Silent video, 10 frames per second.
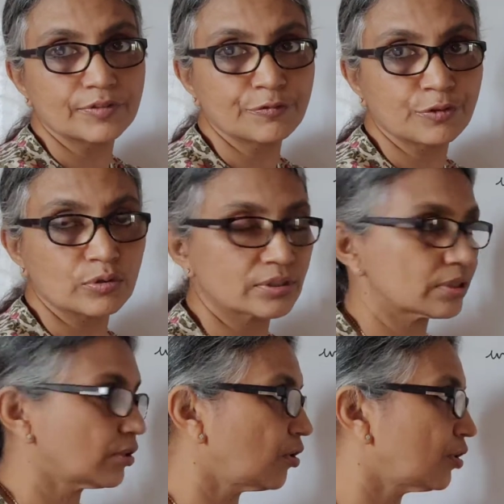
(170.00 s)
of the
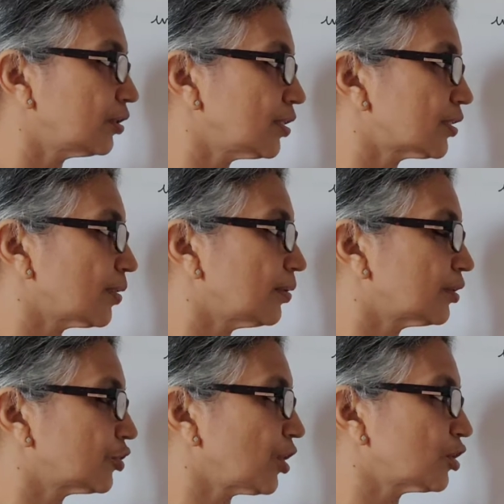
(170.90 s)
force on this
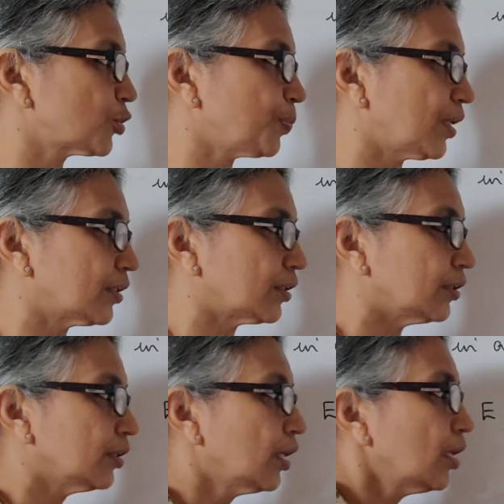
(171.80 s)
charged particle.